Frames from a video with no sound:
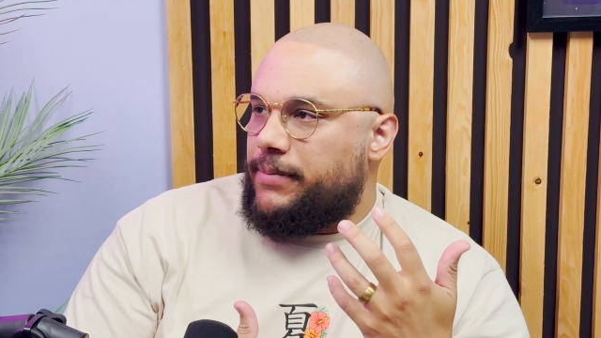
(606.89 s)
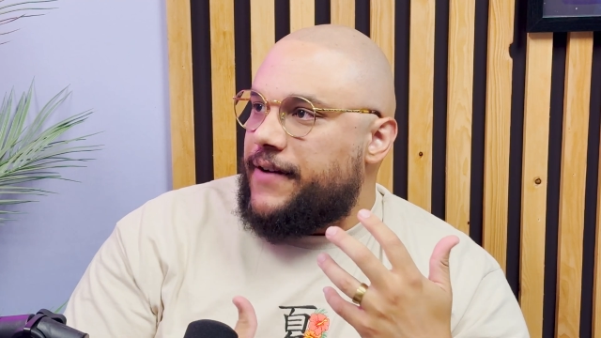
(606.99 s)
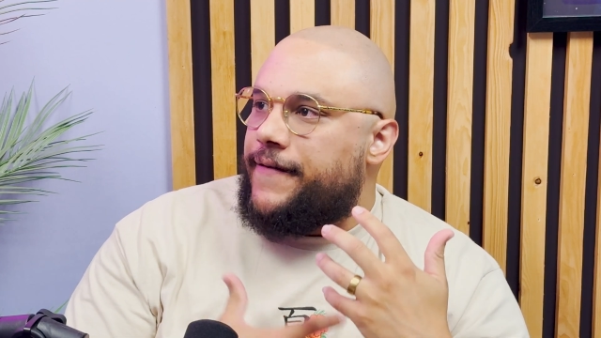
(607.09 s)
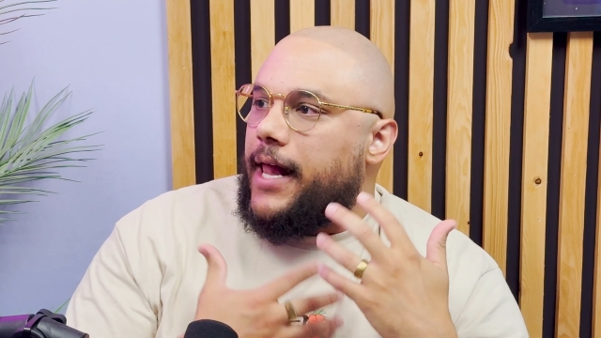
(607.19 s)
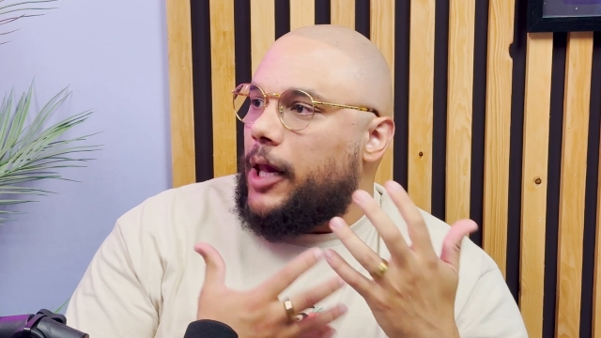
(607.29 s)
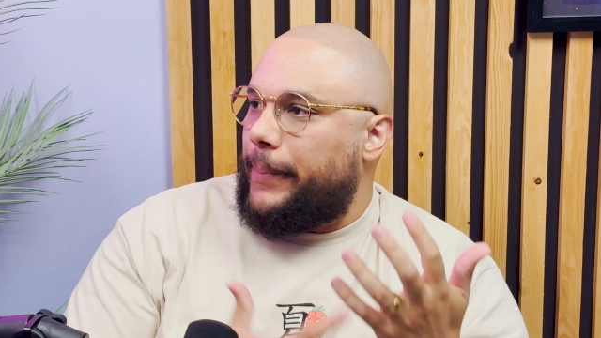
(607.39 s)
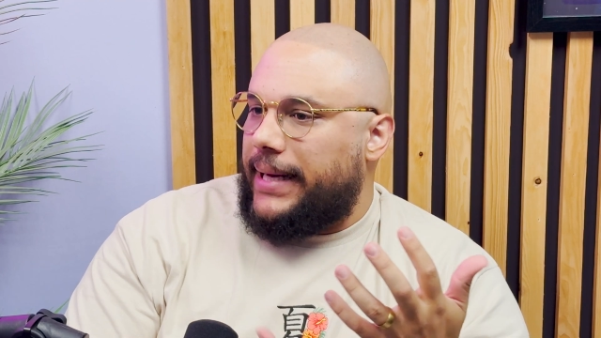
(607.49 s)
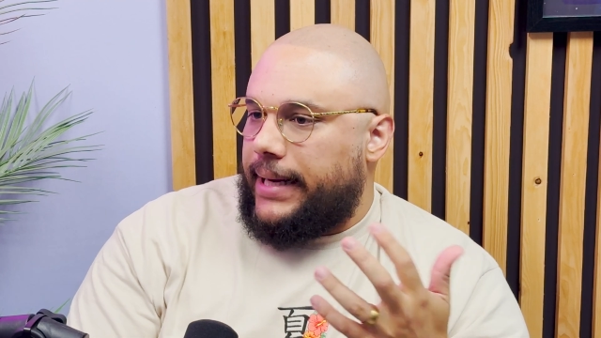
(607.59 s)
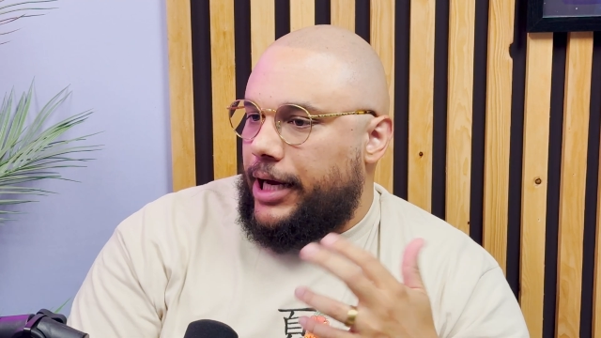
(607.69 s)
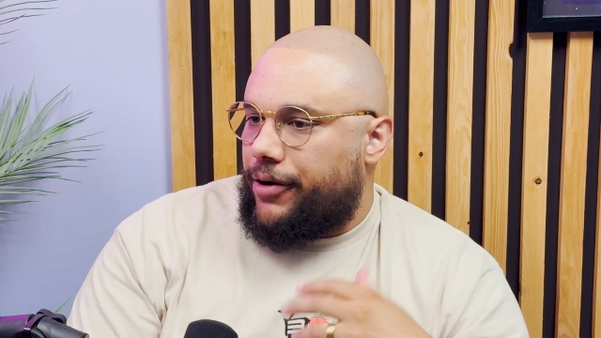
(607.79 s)

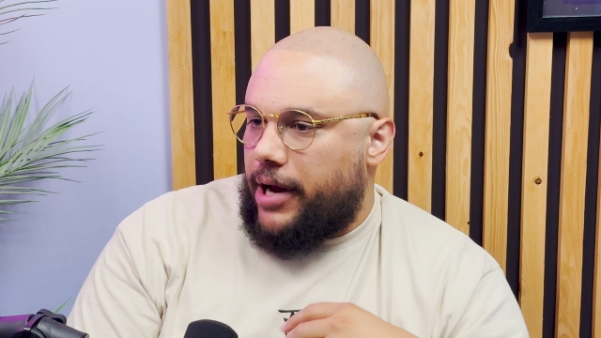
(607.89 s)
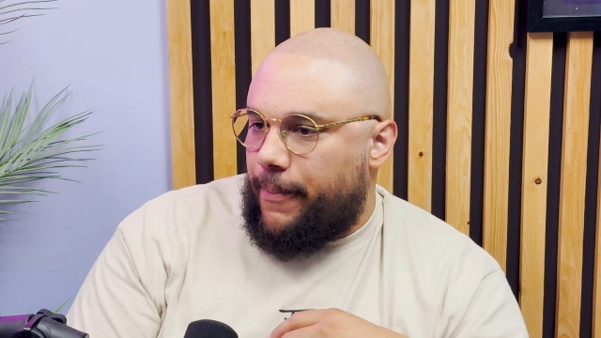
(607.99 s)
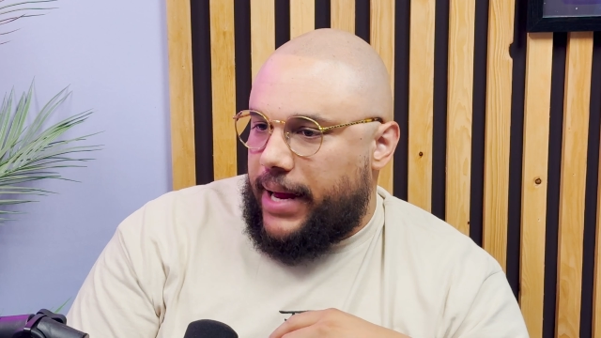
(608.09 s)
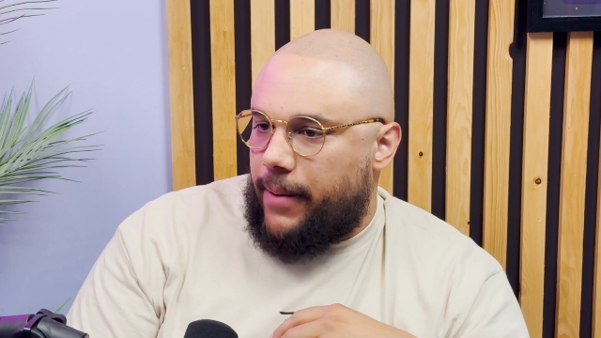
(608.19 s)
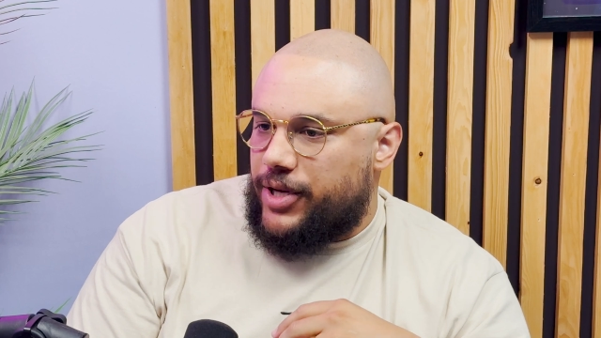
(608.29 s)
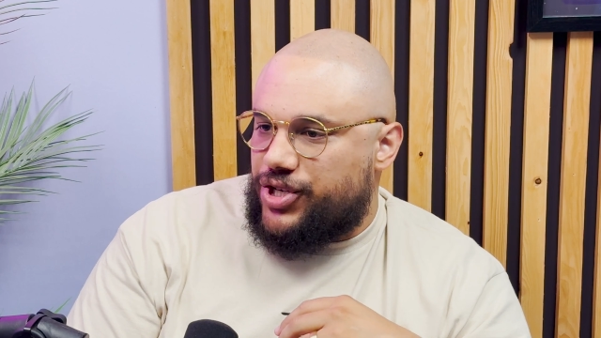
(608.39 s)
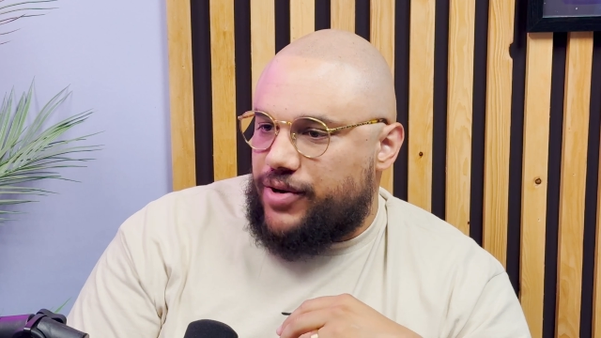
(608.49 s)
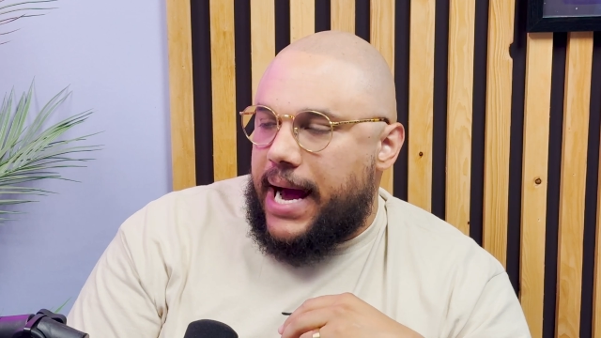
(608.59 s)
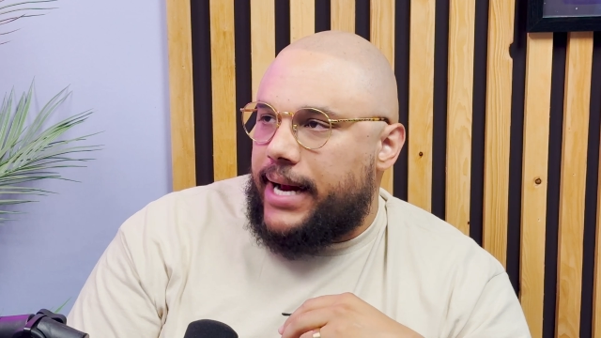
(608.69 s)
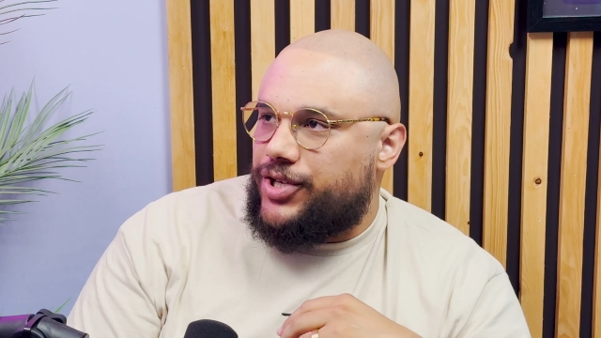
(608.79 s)
developing an integrated payment
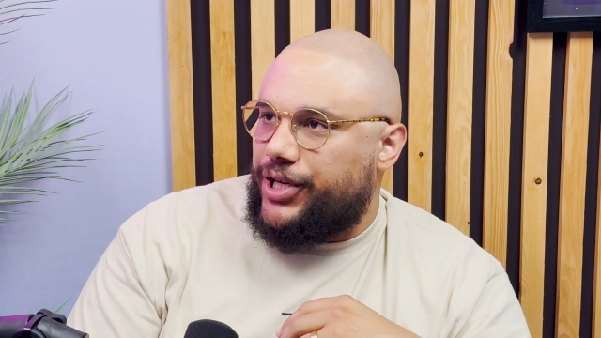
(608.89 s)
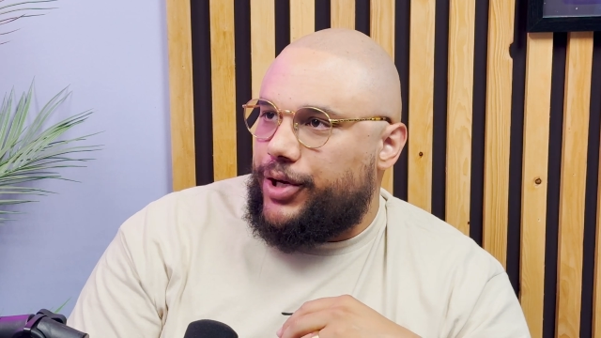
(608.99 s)
strategy.